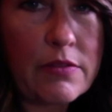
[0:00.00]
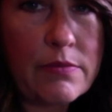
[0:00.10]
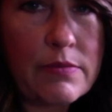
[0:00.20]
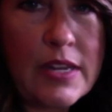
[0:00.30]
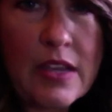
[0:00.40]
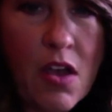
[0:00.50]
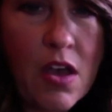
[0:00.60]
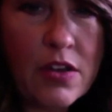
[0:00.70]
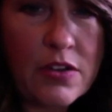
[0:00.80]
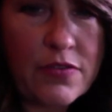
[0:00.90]

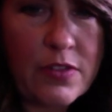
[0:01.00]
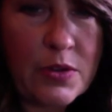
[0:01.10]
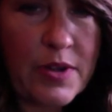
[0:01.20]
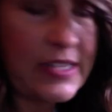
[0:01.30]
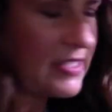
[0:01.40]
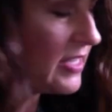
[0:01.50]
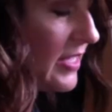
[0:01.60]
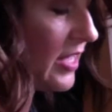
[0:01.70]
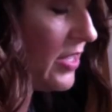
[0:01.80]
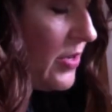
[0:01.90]
neon or fluorescent
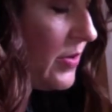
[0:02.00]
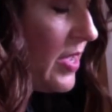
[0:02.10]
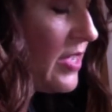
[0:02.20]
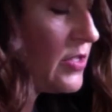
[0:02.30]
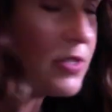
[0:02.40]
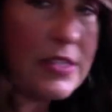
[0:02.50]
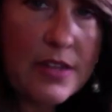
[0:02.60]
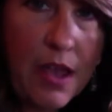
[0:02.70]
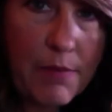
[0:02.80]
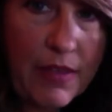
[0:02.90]
yellow, so it's
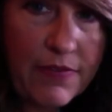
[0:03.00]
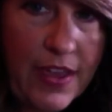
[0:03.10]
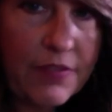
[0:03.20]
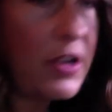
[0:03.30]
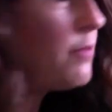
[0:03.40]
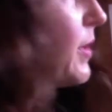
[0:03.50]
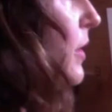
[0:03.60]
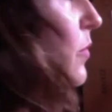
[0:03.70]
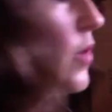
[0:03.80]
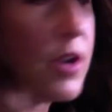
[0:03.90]
not my favorite, but
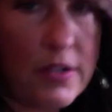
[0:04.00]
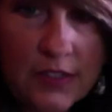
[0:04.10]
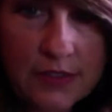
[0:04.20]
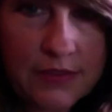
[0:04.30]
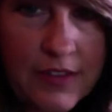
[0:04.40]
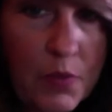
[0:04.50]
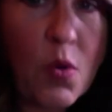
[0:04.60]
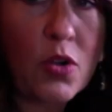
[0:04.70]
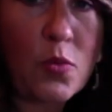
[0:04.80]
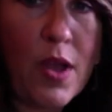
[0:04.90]
it worked
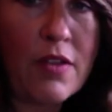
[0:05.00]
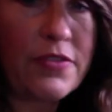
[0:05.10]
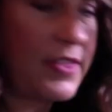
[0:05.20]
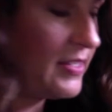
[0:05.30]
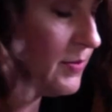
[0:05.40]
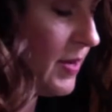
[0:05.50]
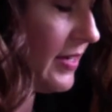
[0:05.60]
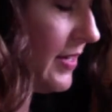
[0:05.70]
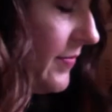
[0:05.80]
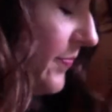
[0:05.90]
well for this
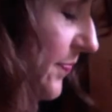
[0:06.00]
painting.